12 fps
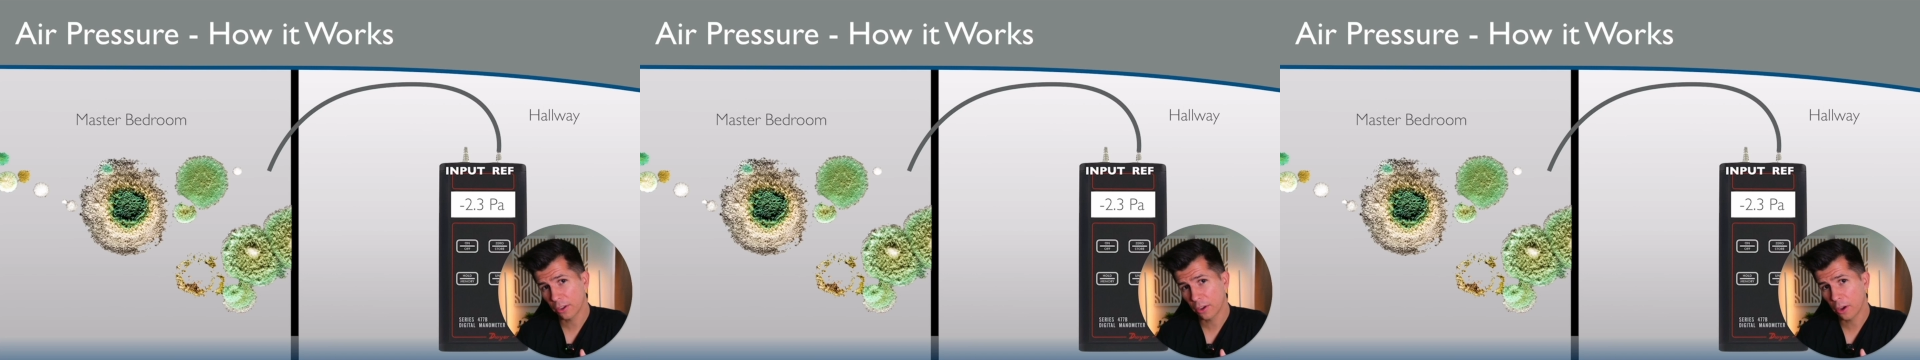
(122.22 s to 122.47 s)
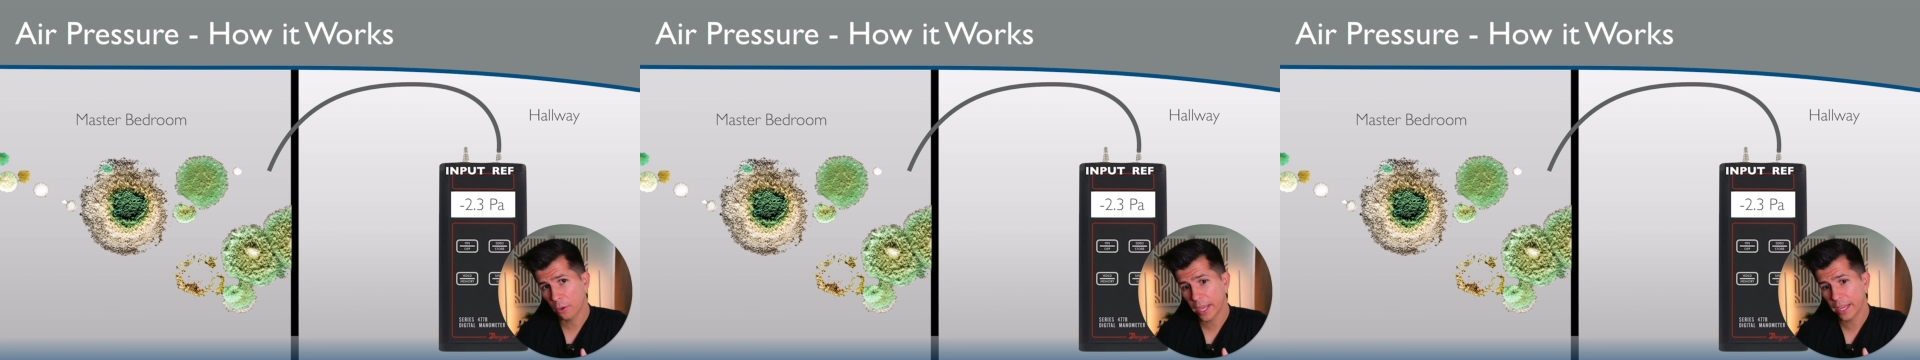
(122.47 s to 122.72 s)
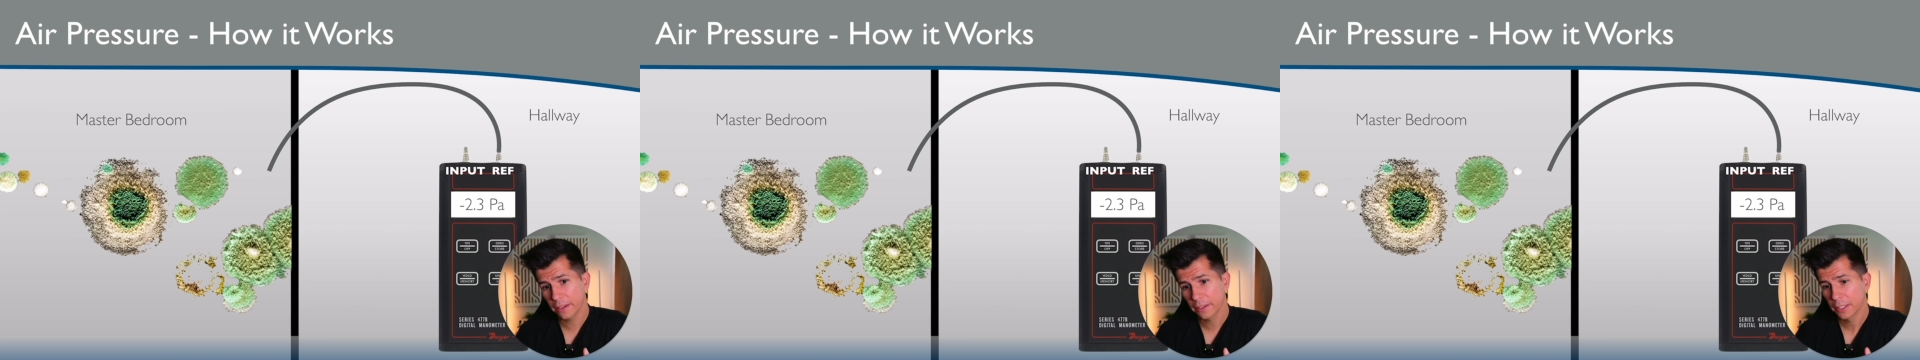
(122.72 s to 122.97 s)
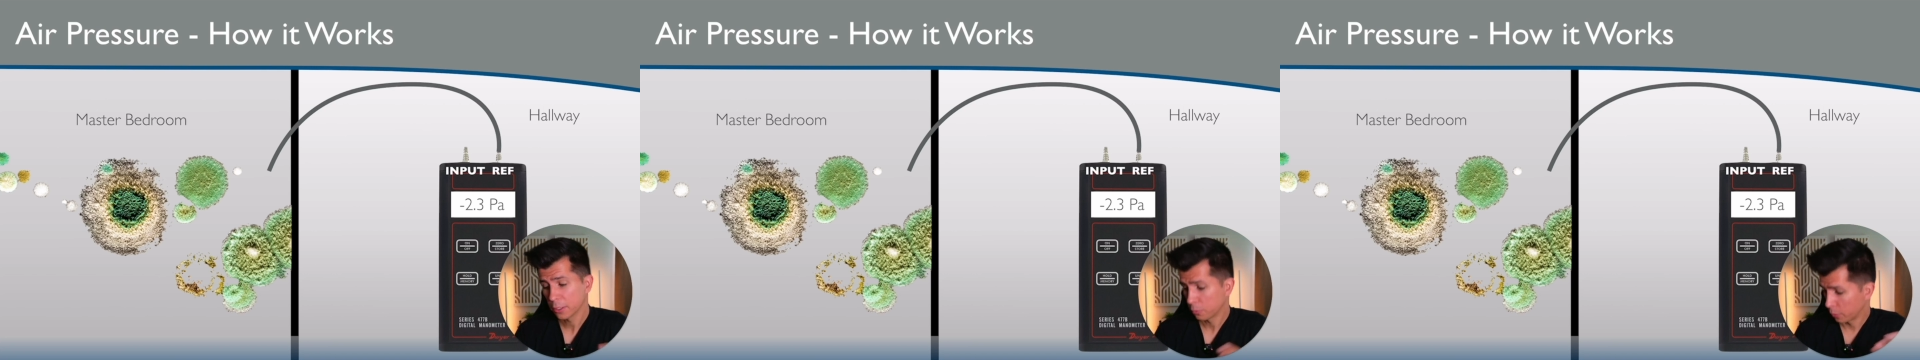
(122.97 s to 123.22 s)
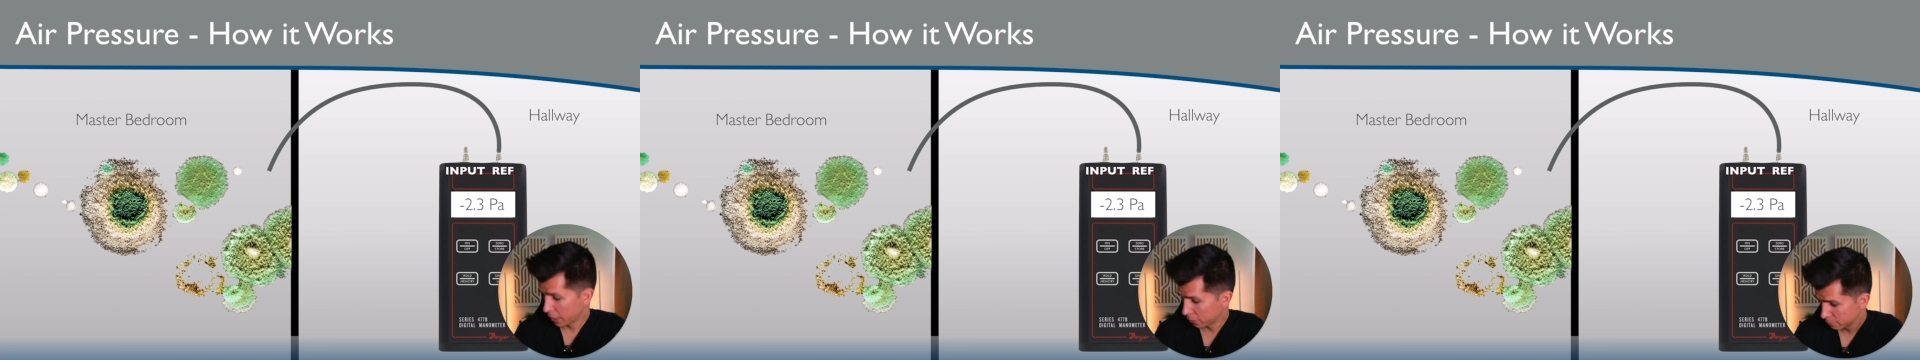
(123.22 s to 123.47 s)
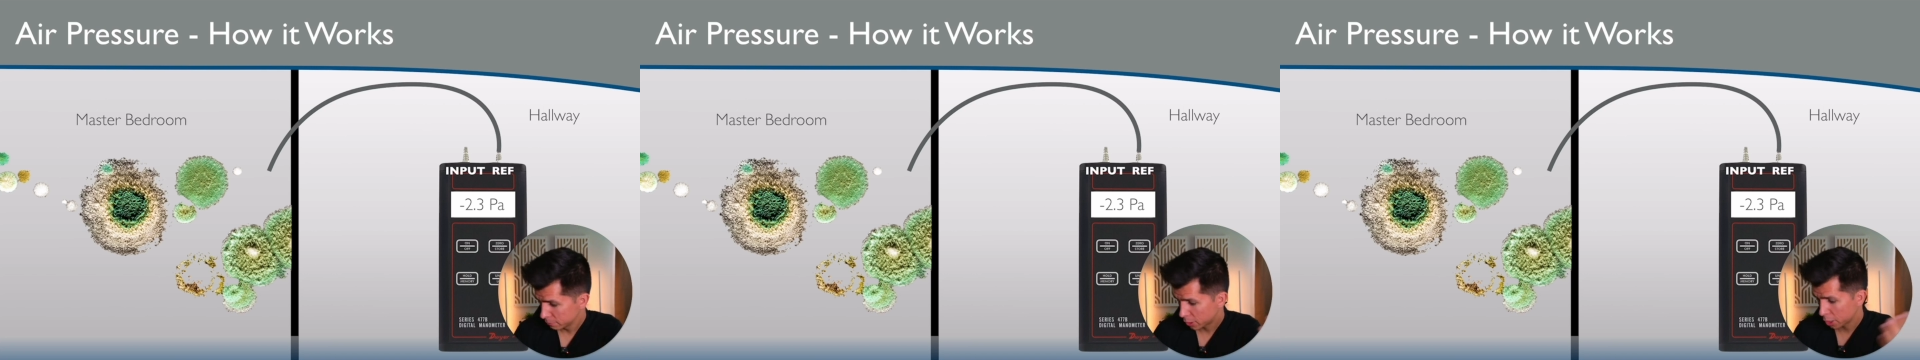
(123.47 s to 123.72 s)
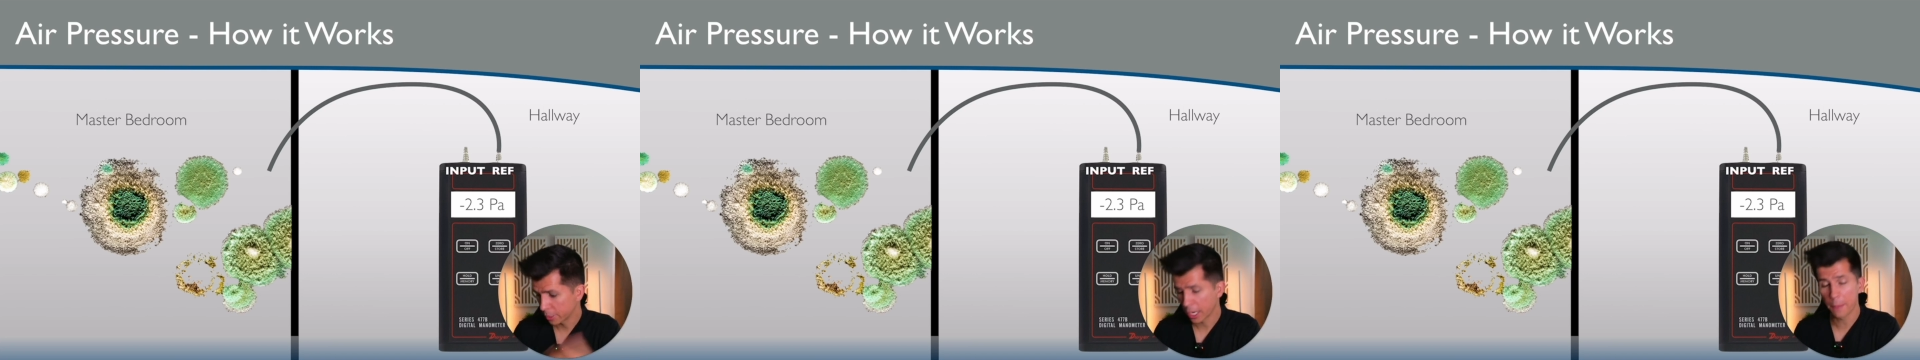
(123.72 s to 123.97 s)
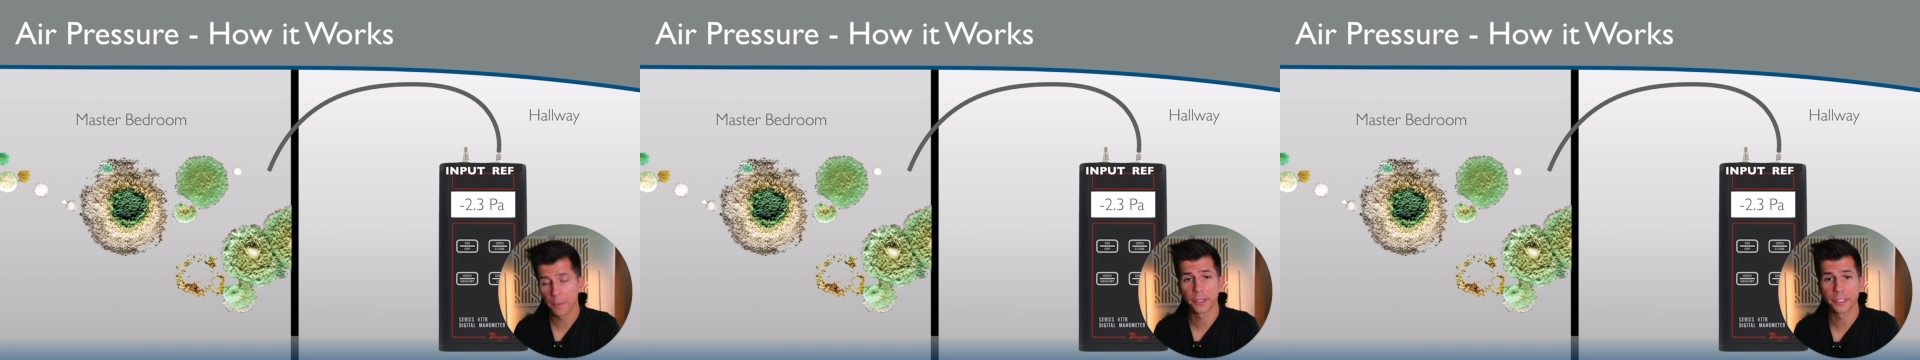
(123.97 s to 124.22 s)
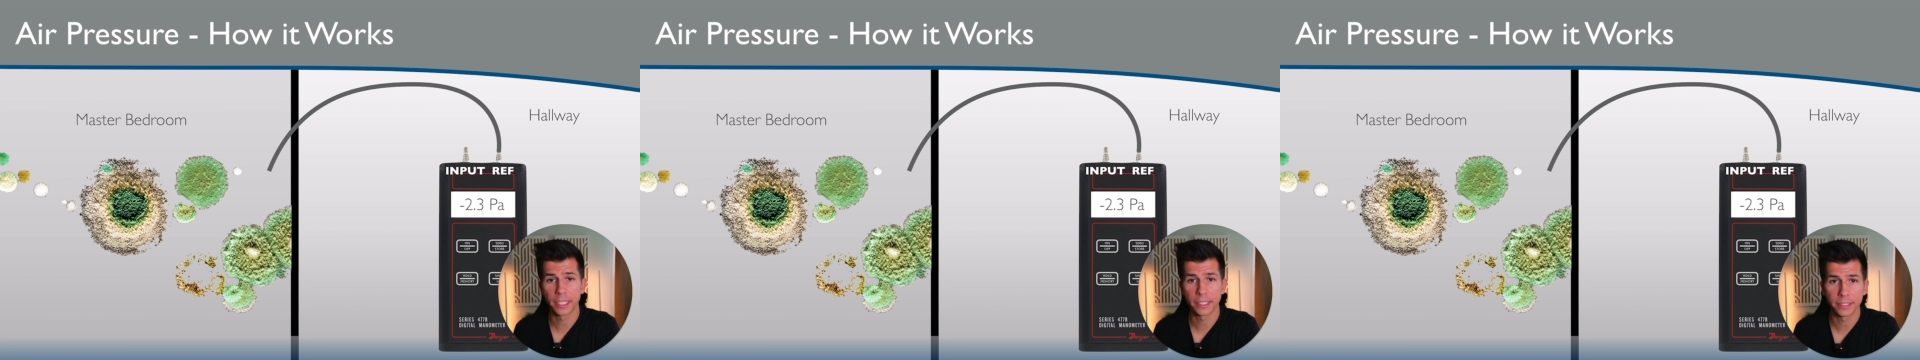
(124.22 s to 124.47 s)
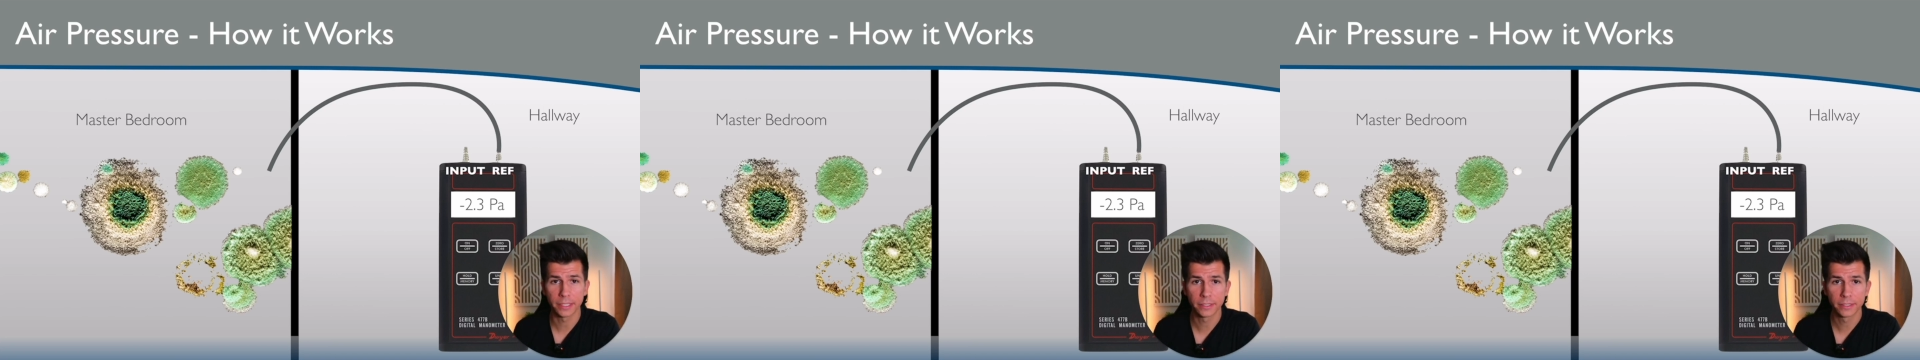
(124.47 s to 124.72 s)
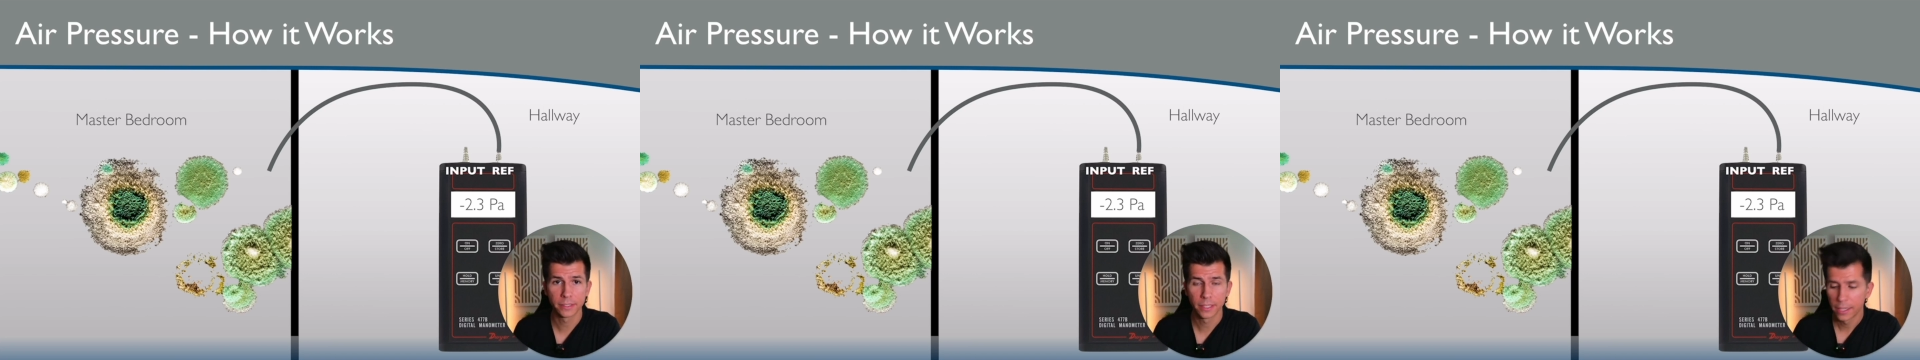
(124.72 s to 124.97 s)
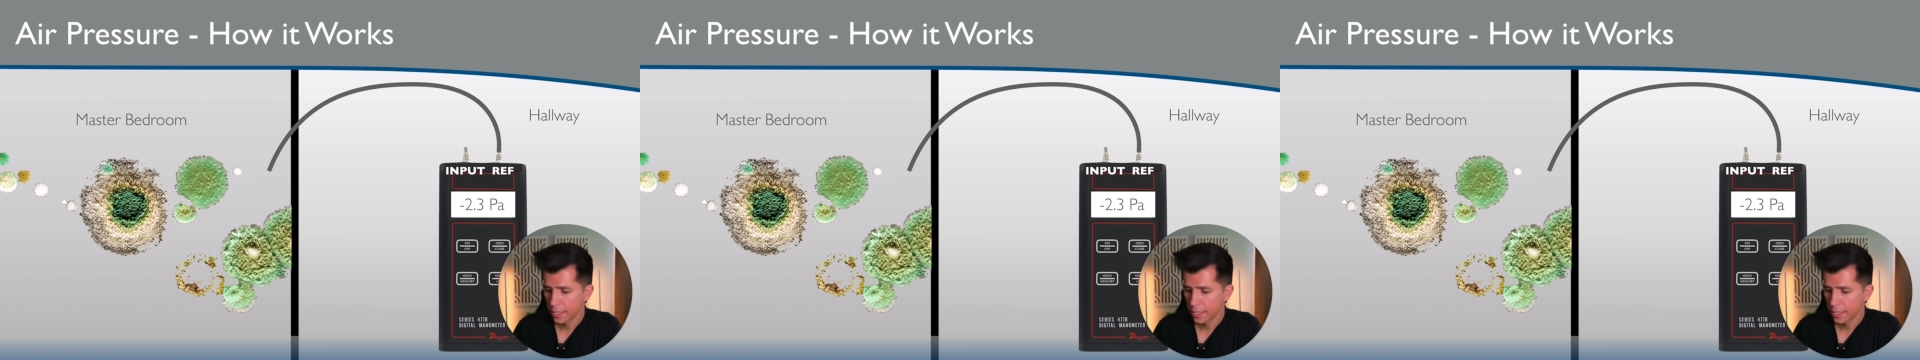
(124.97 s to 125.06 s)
the hallway? Well, our manometer says it is.